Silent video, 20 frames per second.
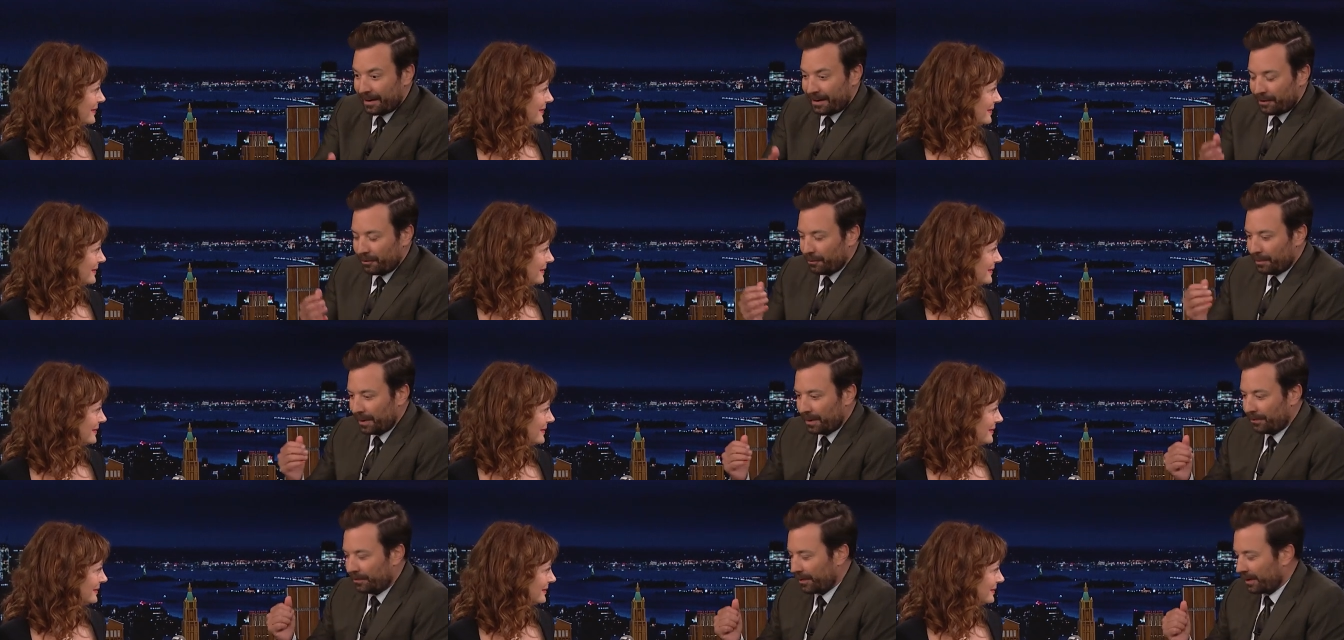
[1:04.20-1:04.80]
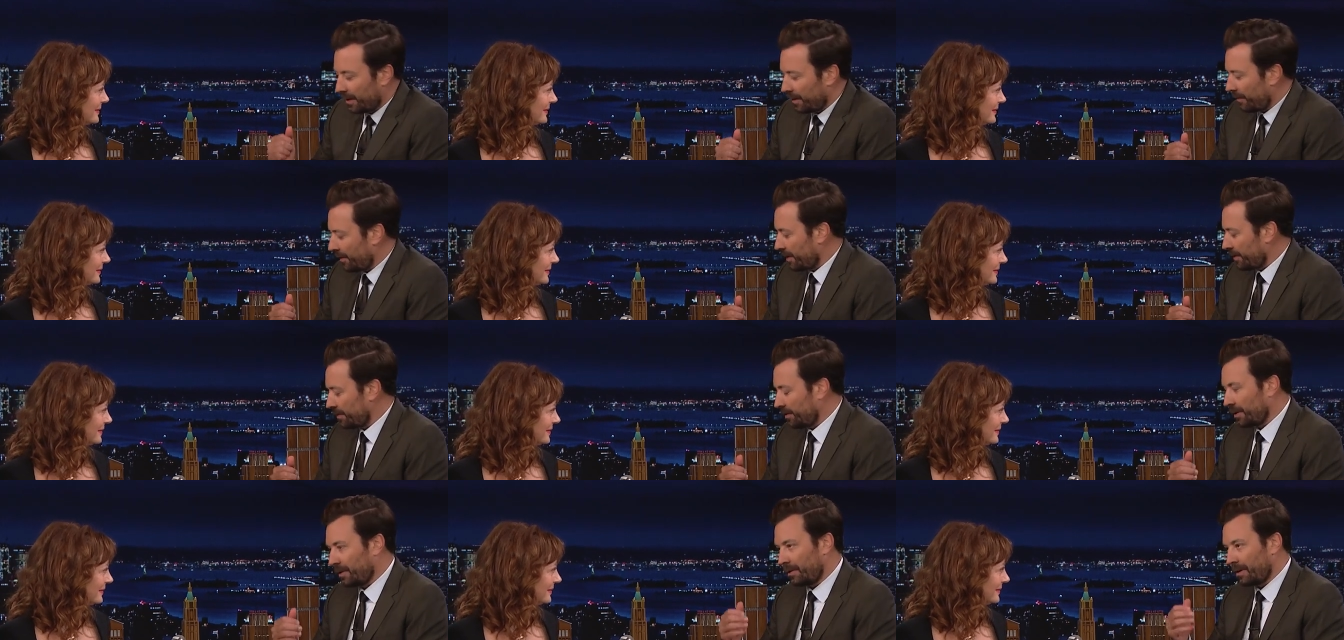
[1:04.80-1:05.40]
Speaker 1: night you've been a friend of
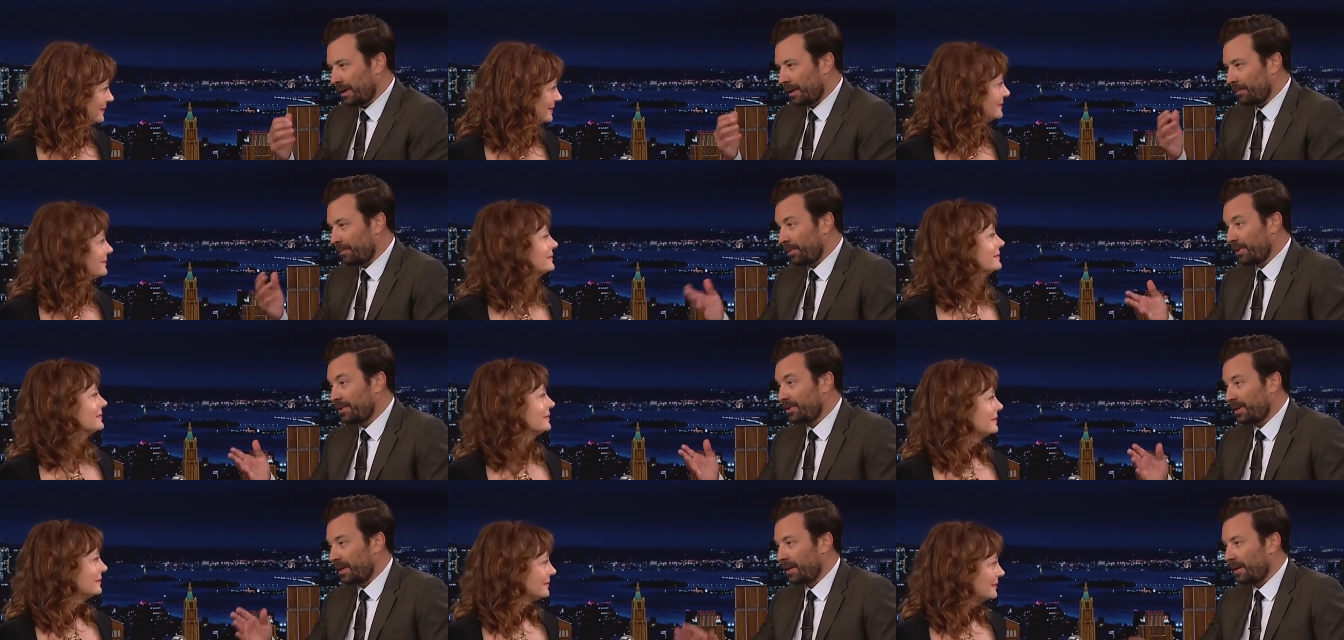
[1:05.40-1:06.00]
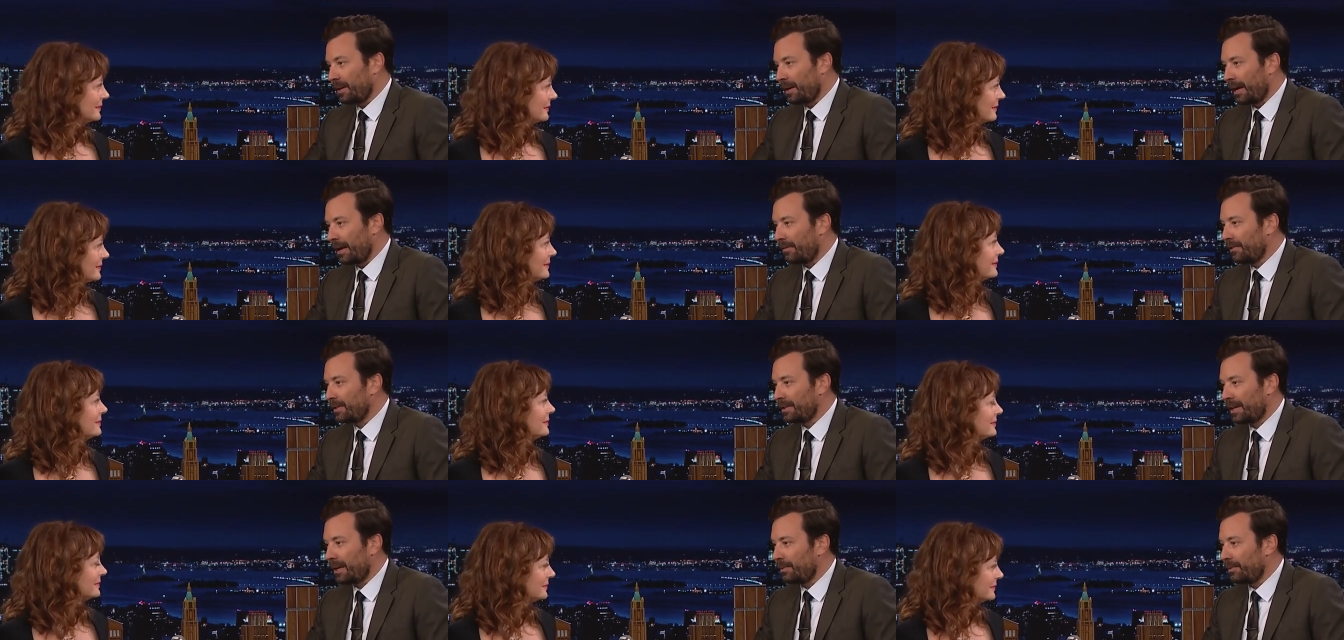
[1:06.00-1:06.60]
our show, and I appreciate it.
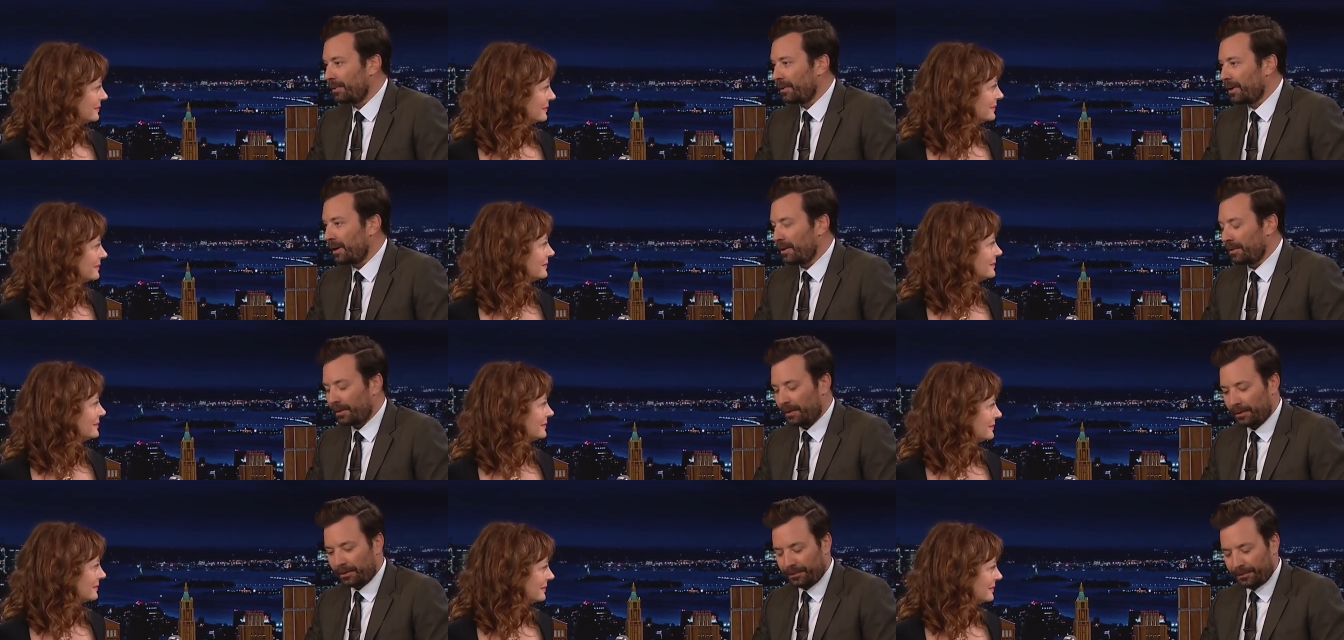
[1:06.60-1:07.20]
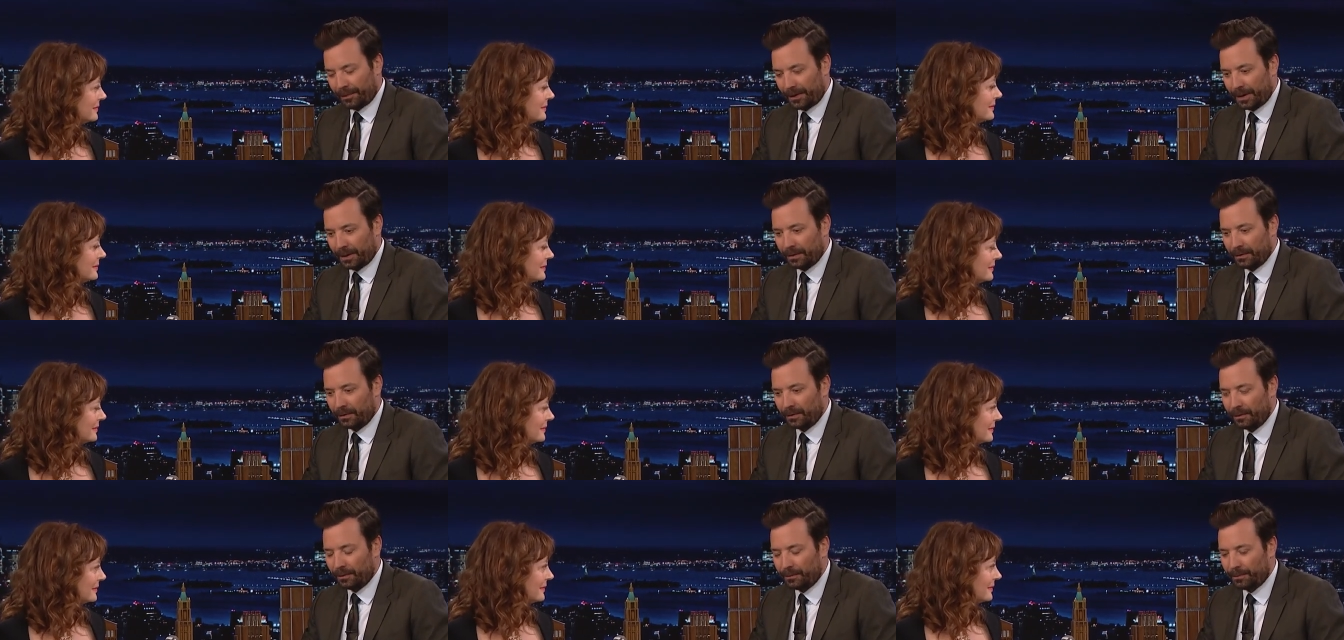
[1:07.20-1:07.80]
Every time you're on, it's
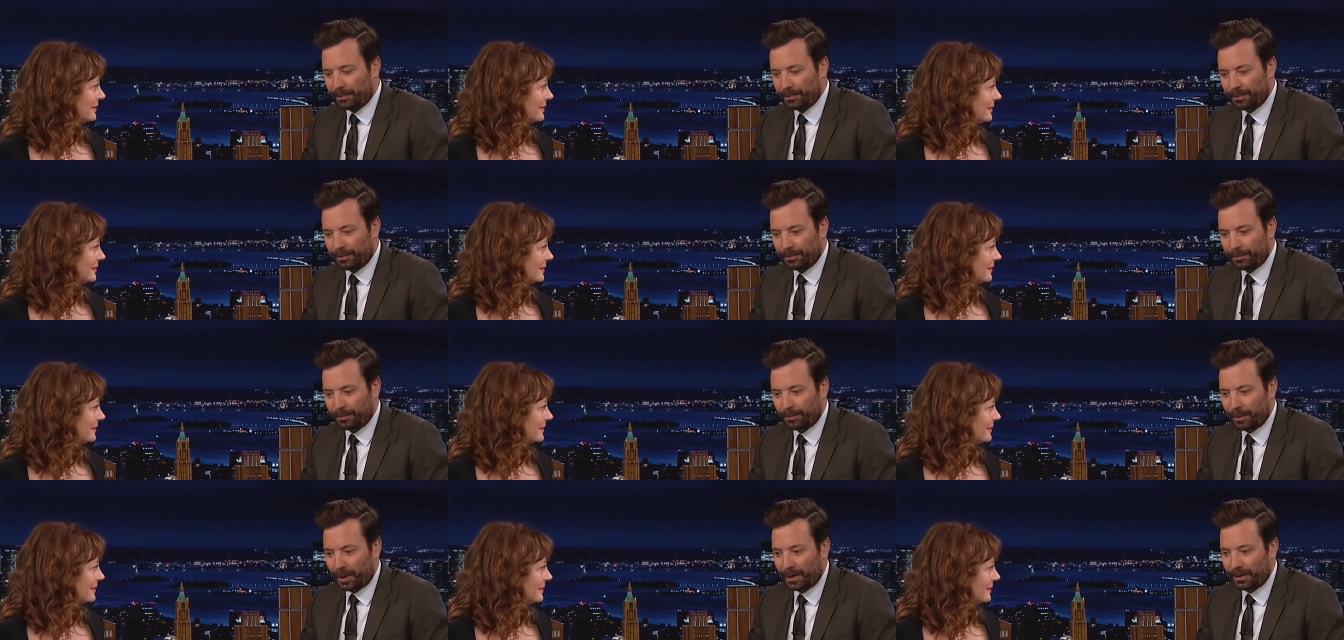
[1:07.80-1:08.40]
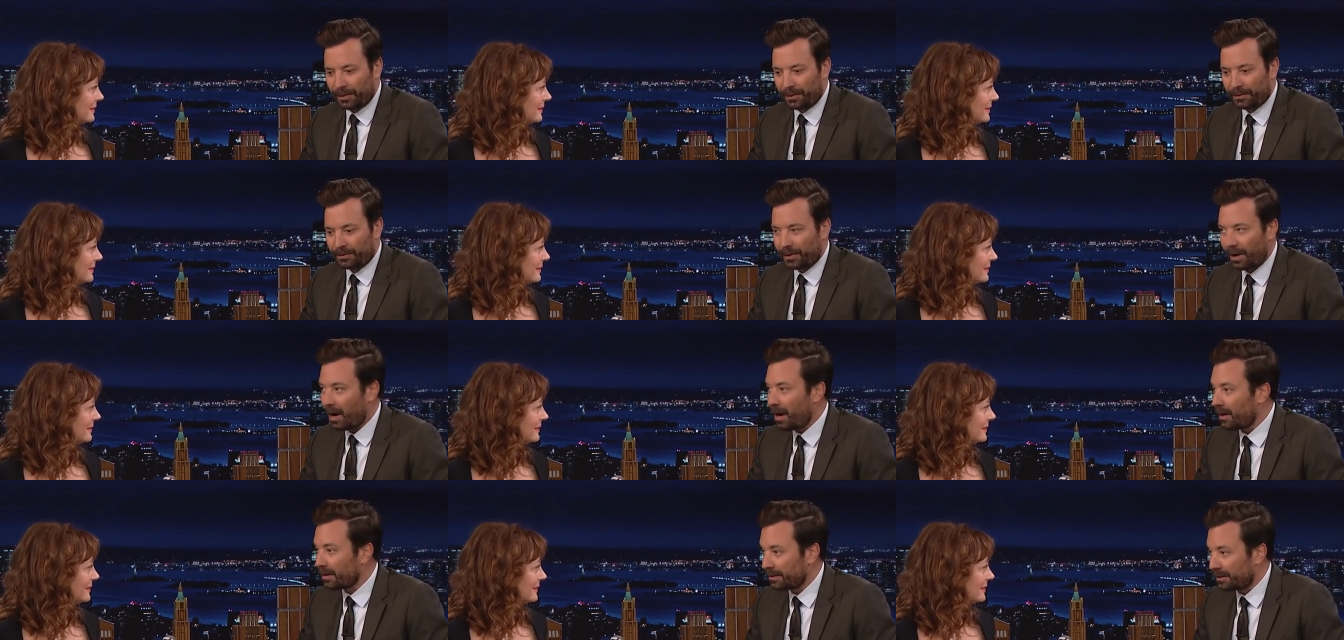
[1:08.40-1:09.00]
fun. You've brought your
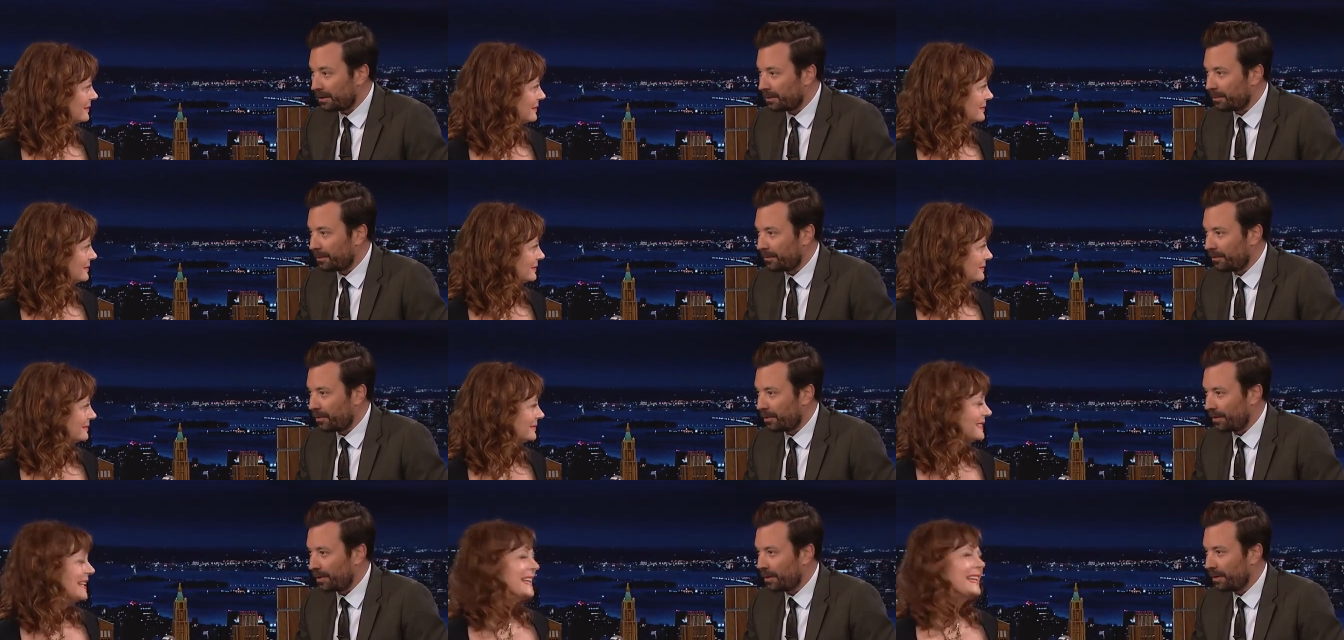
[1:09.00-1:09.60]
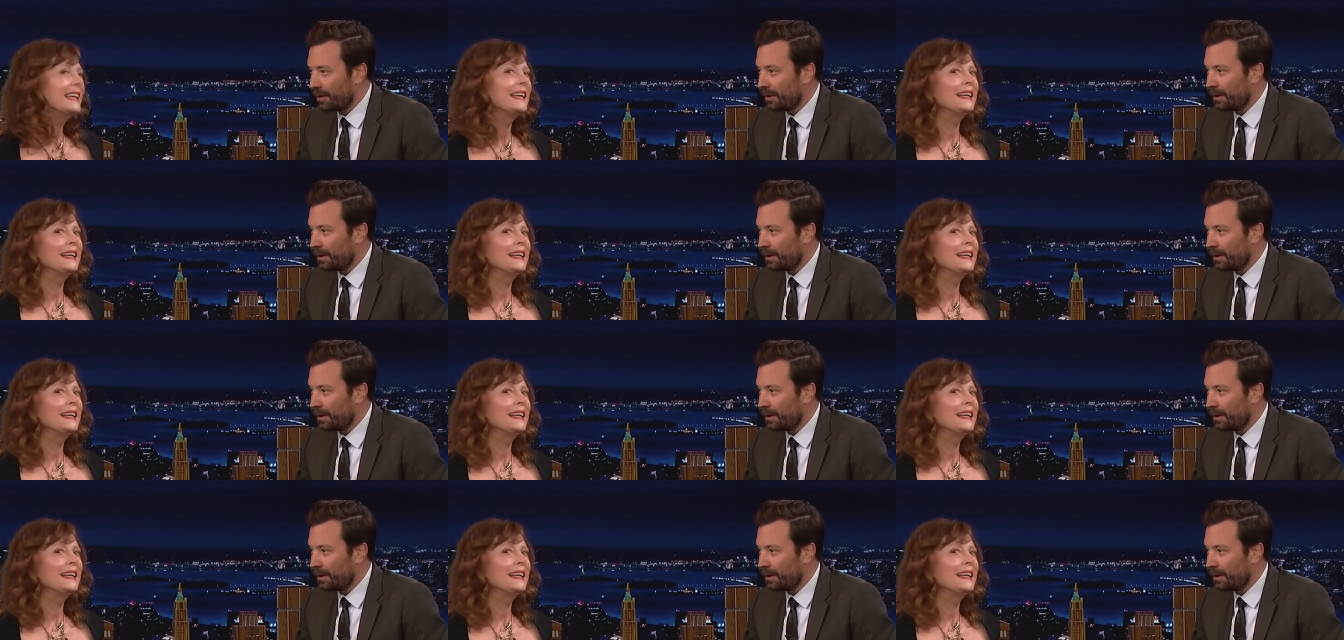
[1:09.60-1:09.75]
dogs here before.